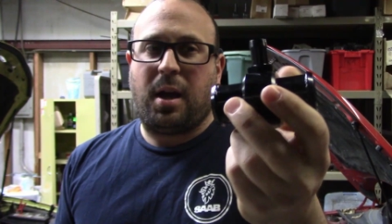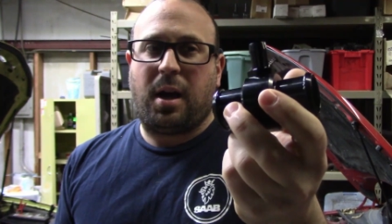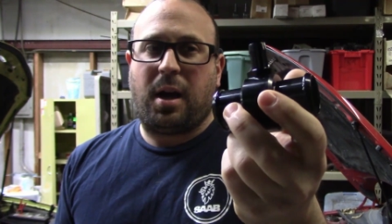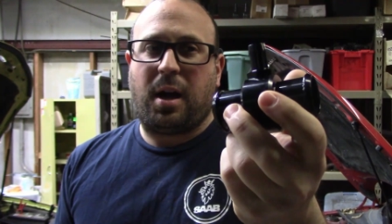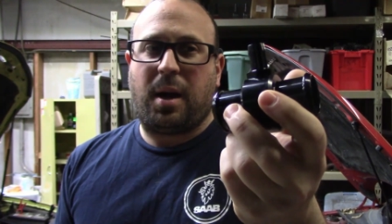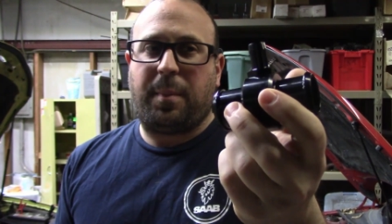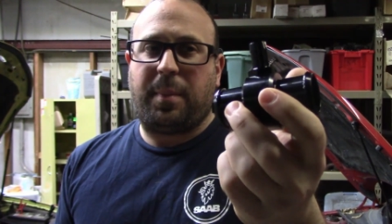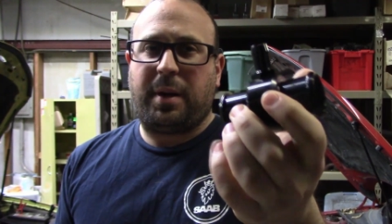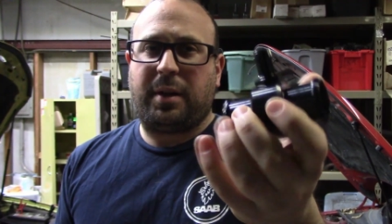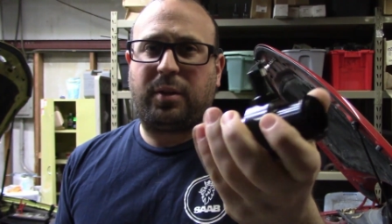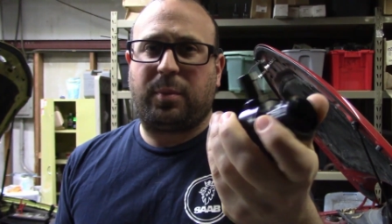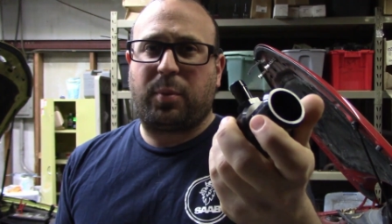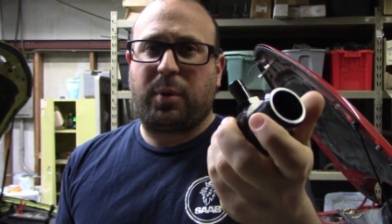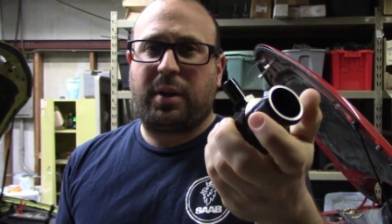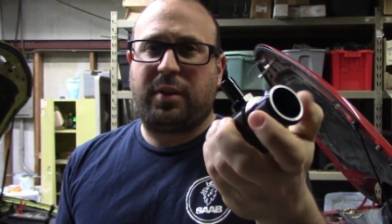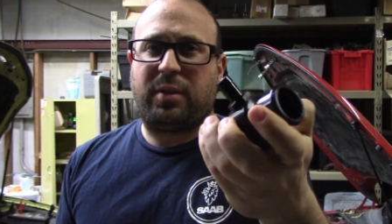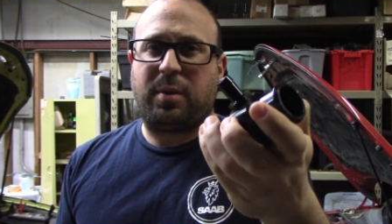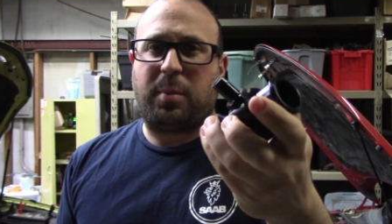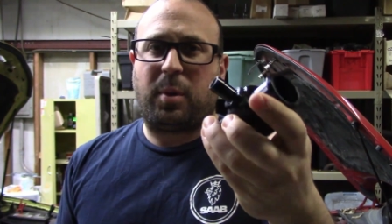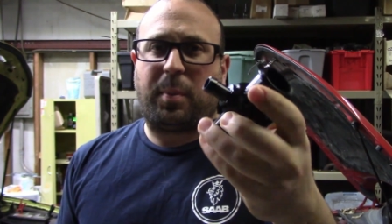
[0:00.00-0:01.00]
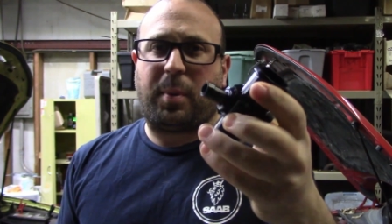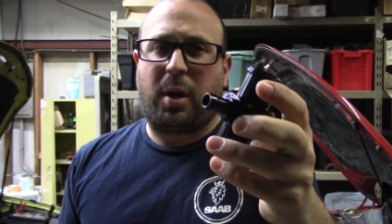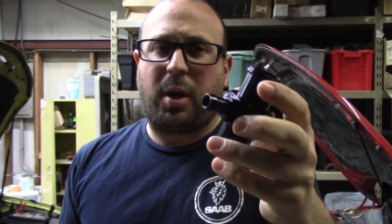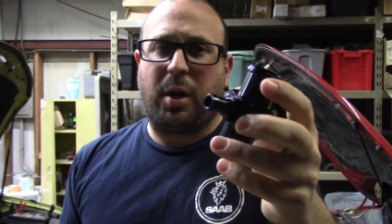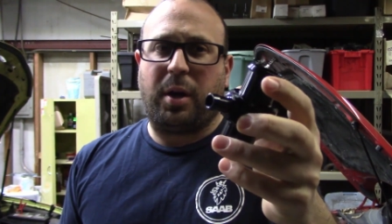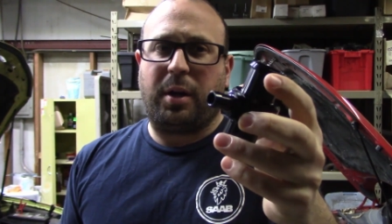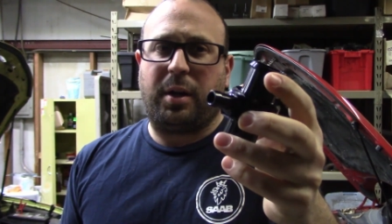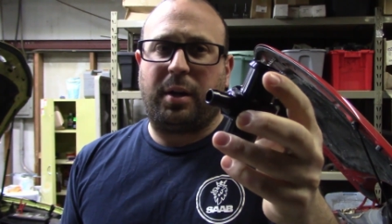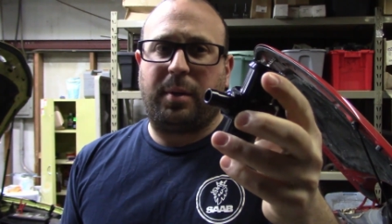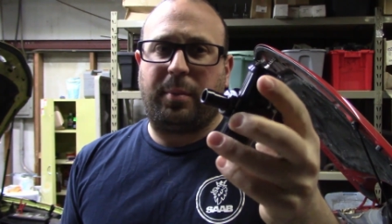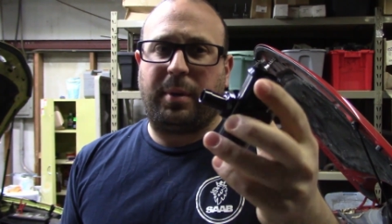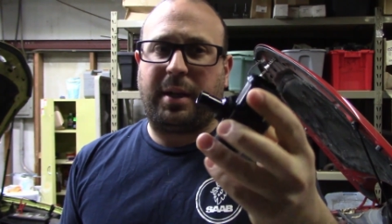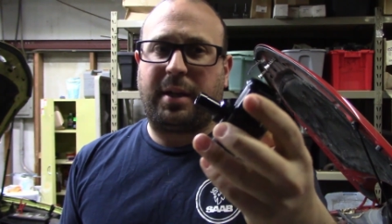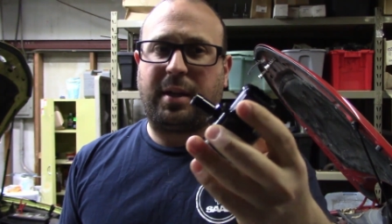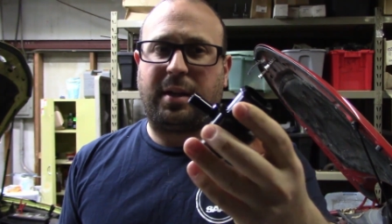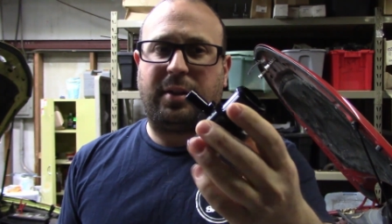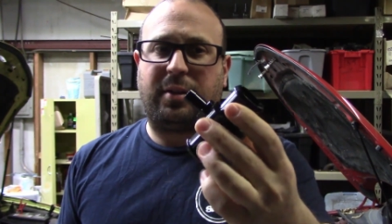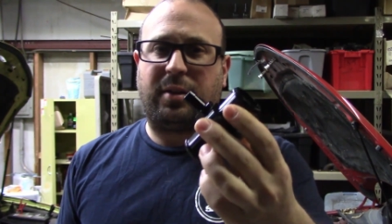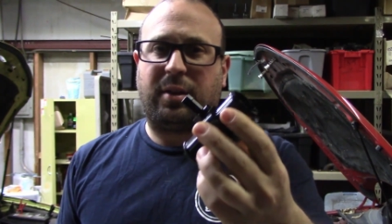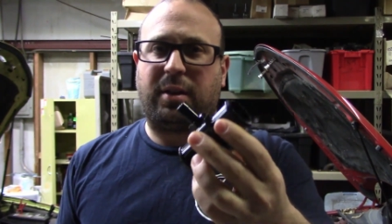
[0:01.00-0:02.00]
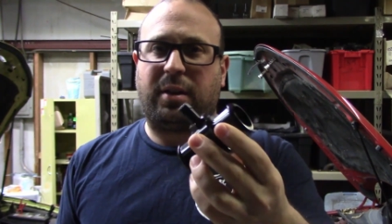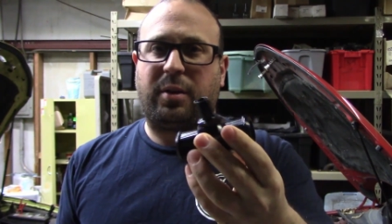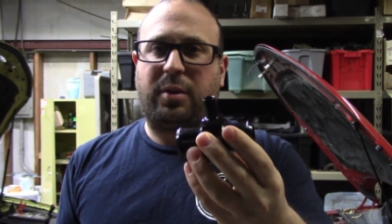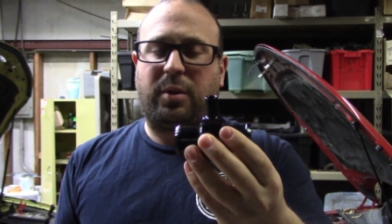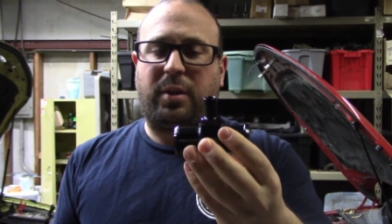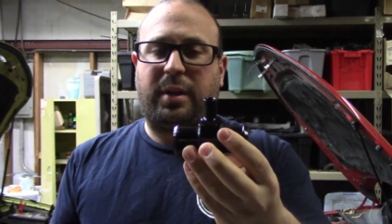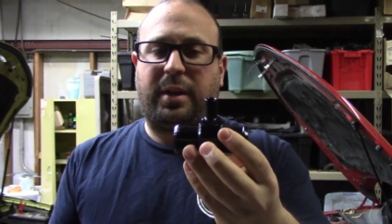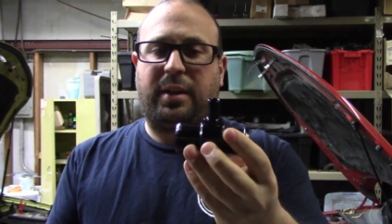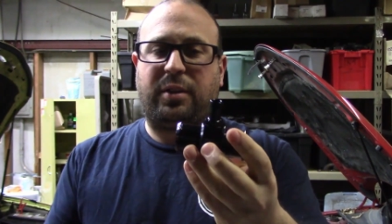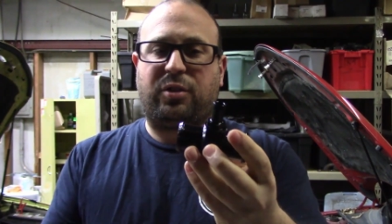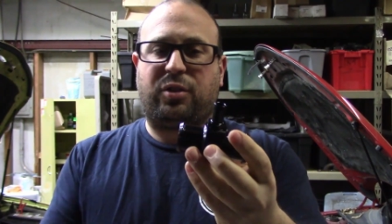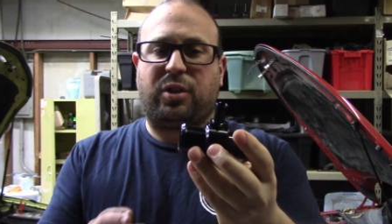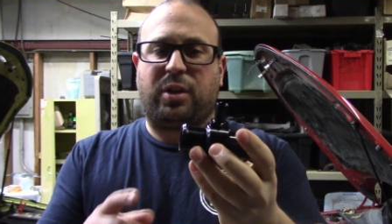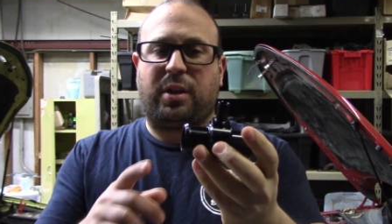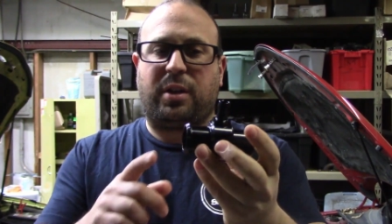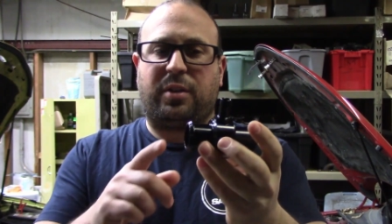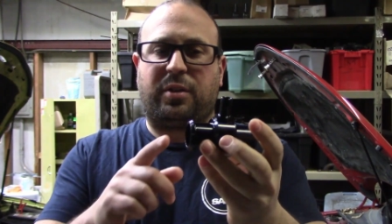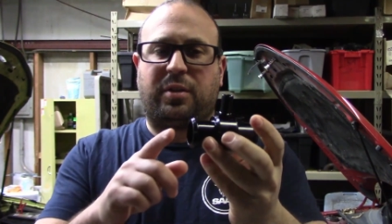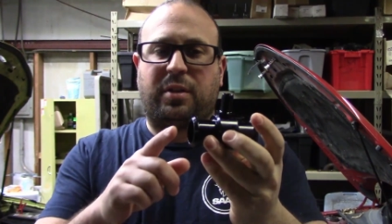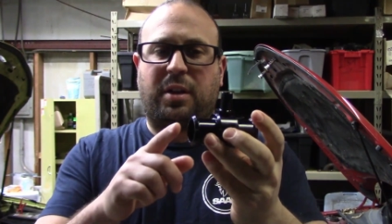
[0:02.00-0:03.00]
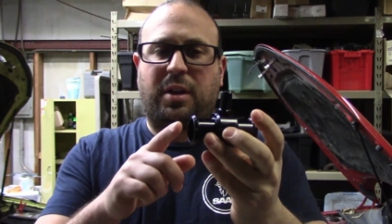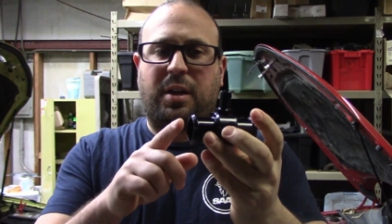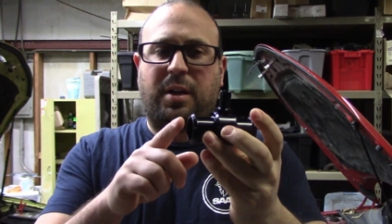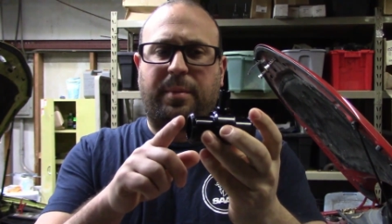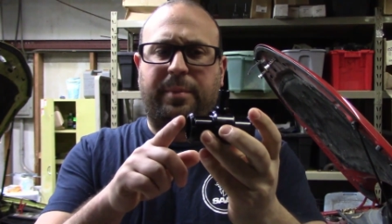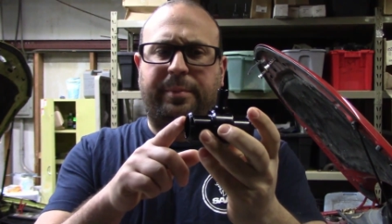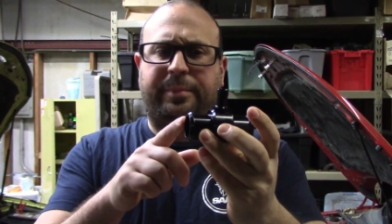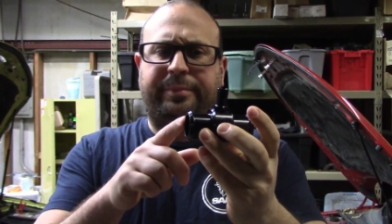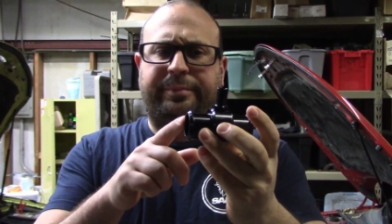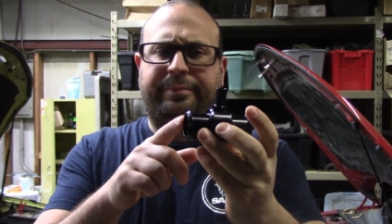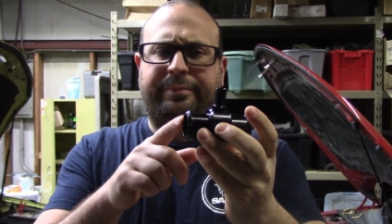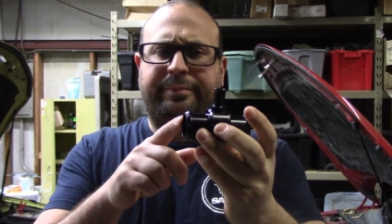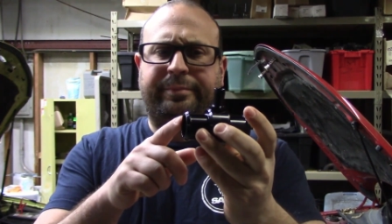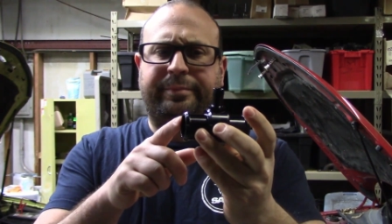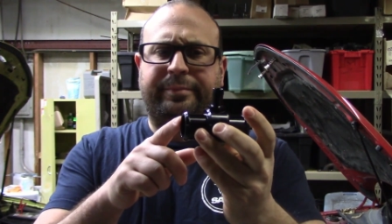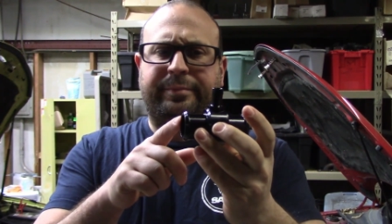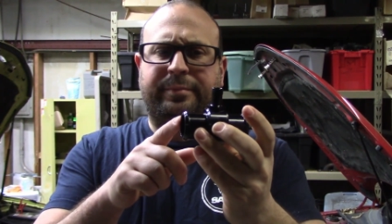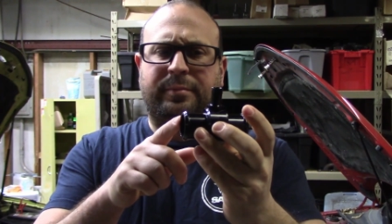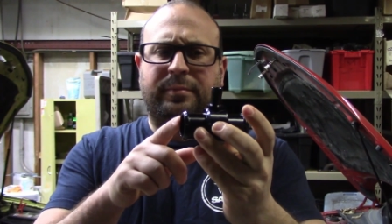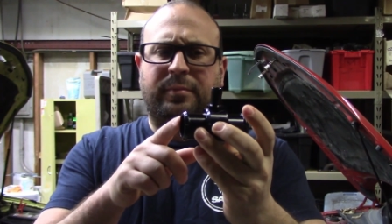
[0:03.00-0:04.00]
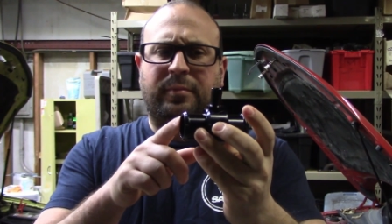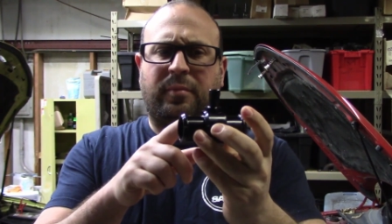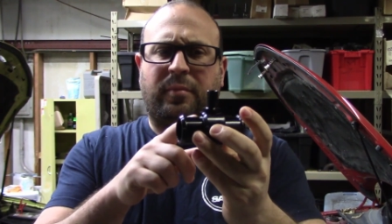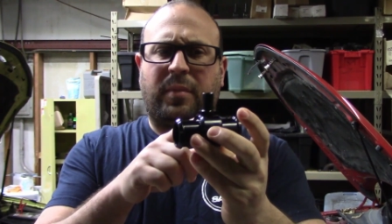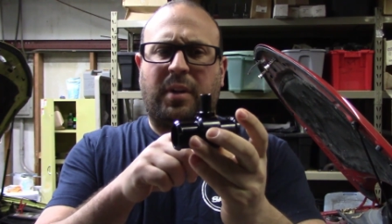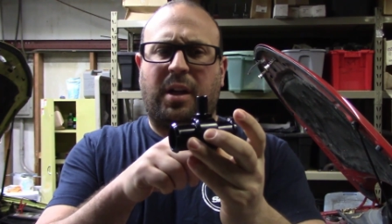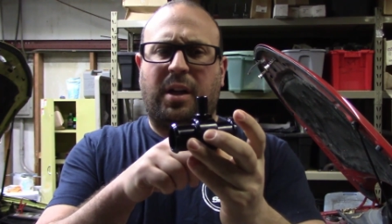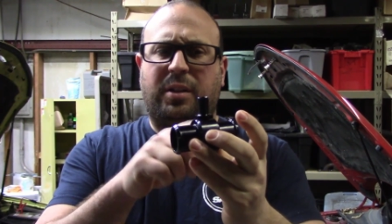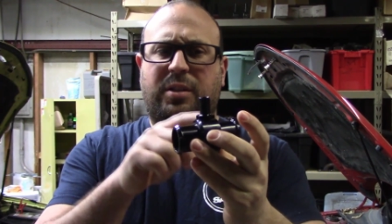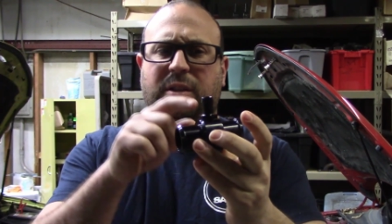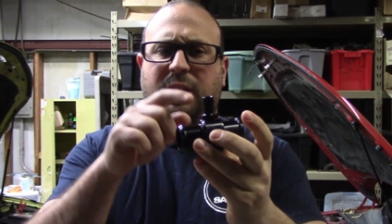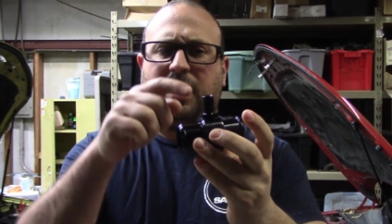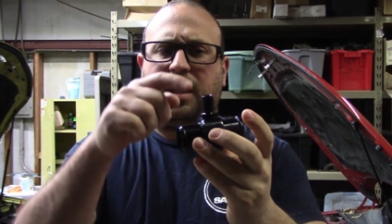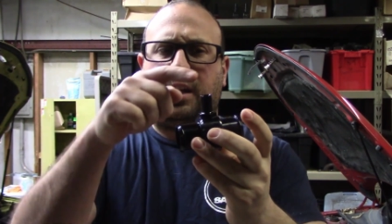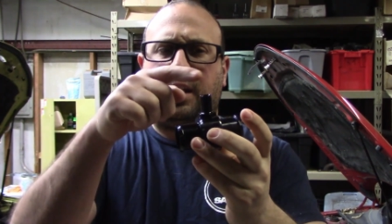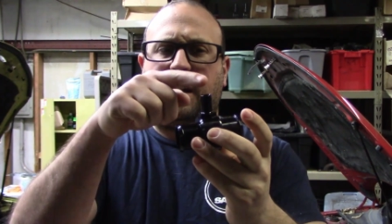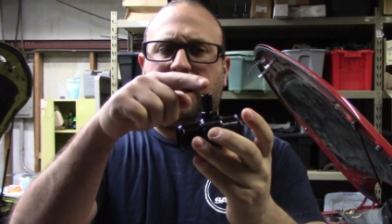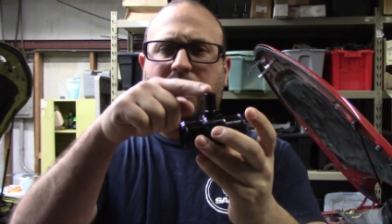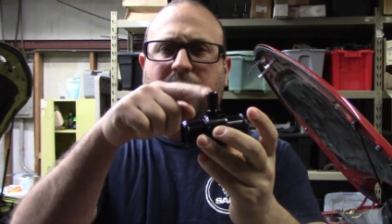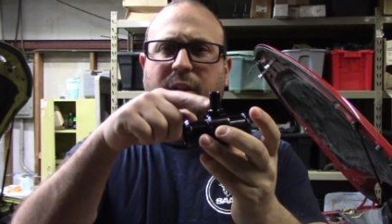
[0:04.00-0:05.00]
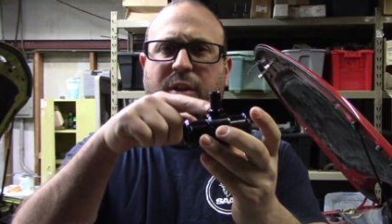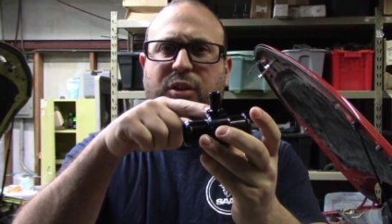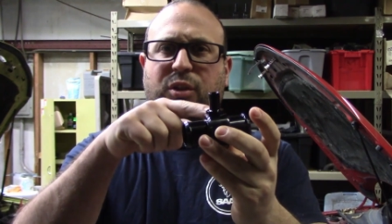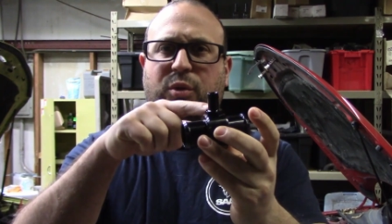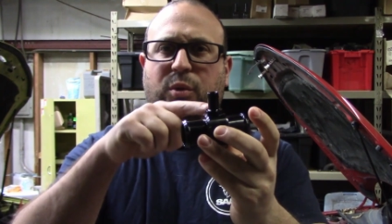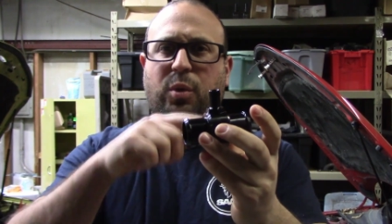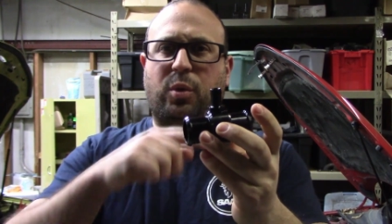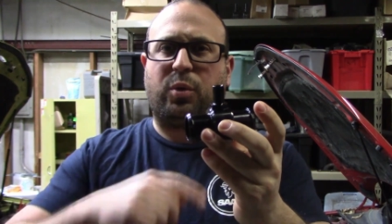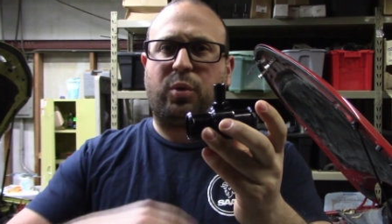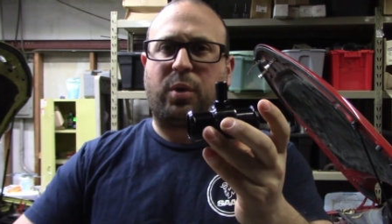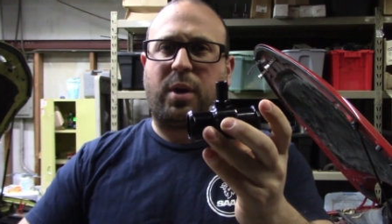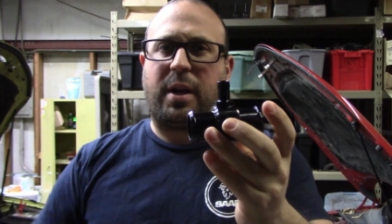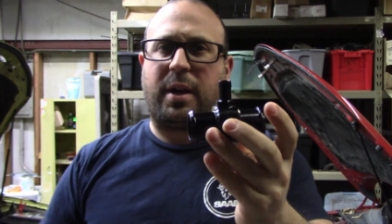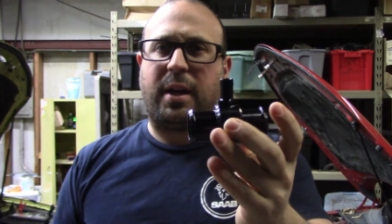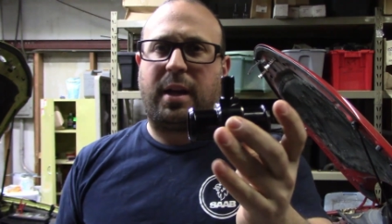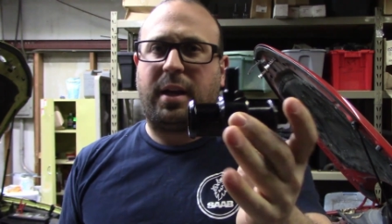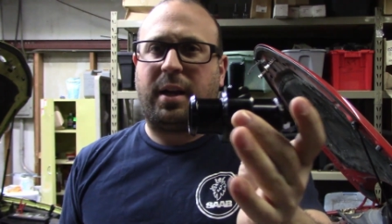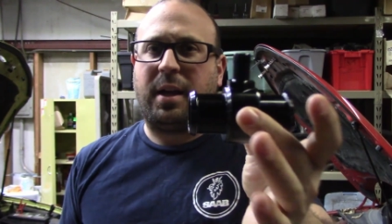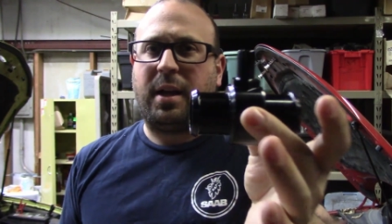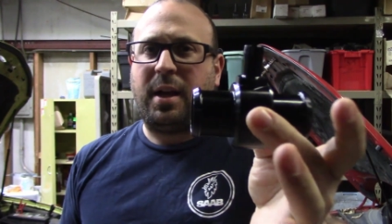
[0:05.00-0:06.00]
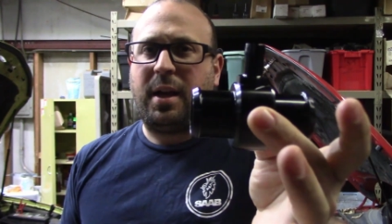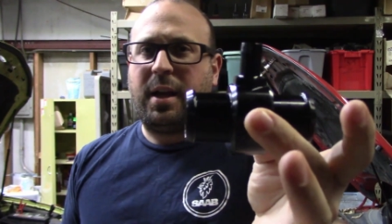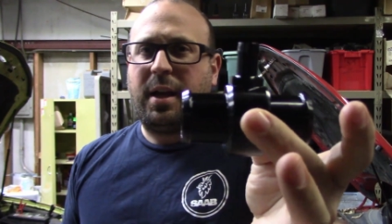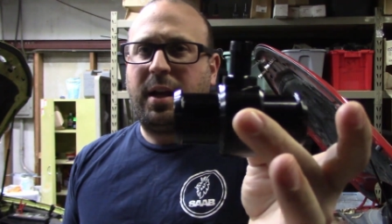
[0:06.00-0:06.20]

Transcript: Uh, but it's a pretty simple part because literally it's just um, a T and this screws right in.